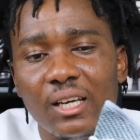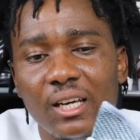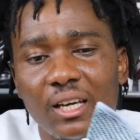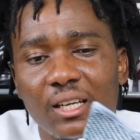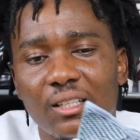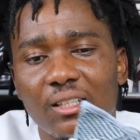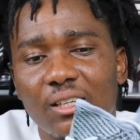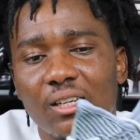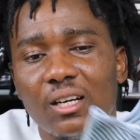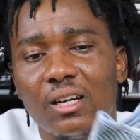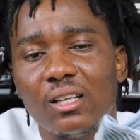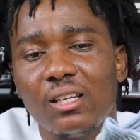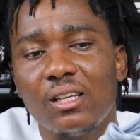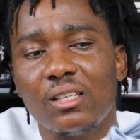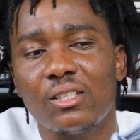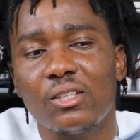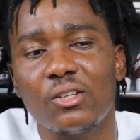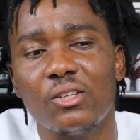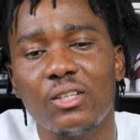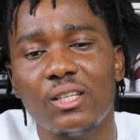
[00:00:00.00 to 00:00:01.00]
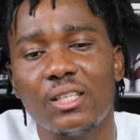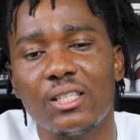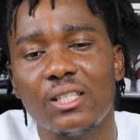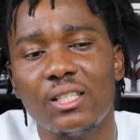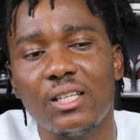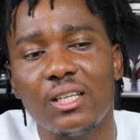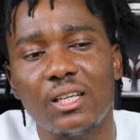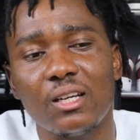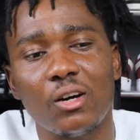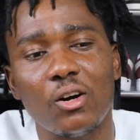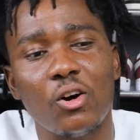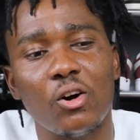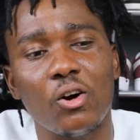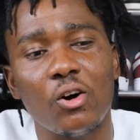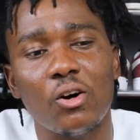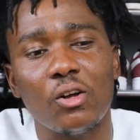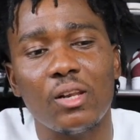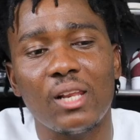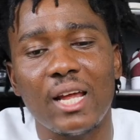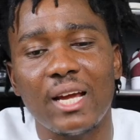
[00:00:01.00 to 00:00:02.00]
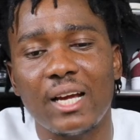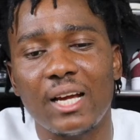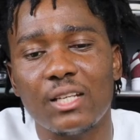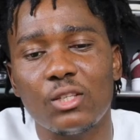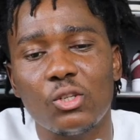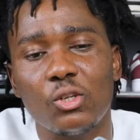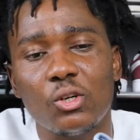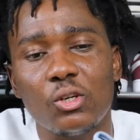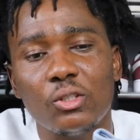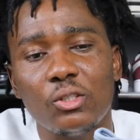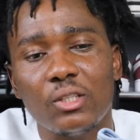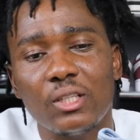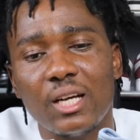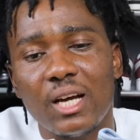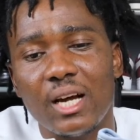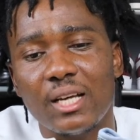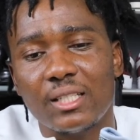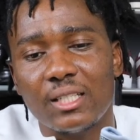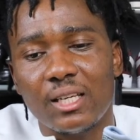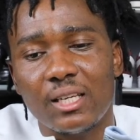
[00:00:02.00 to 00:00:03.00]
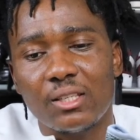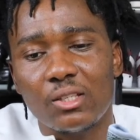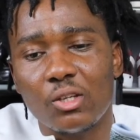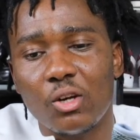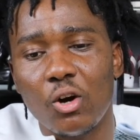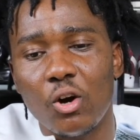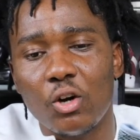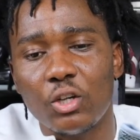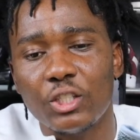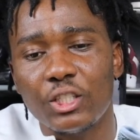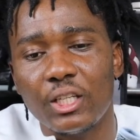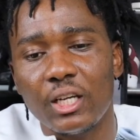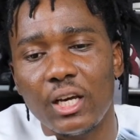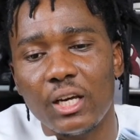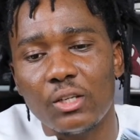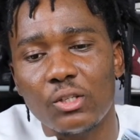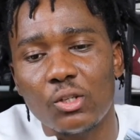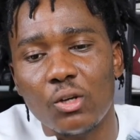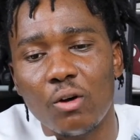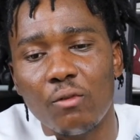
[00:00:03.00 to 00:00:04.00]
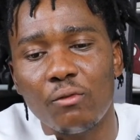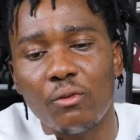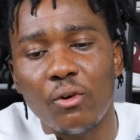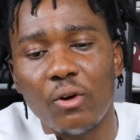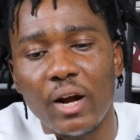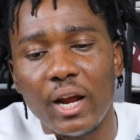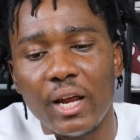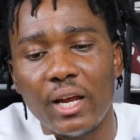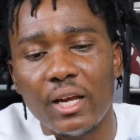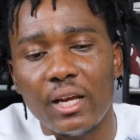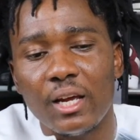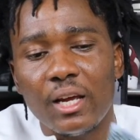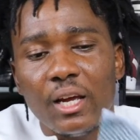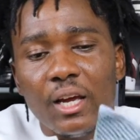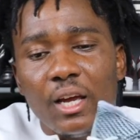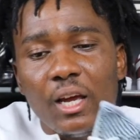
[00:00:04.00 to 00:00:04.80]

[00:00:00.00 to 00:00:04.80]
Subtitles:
And the colors on the sneaker, all, like I told you guys, is all shades of gray,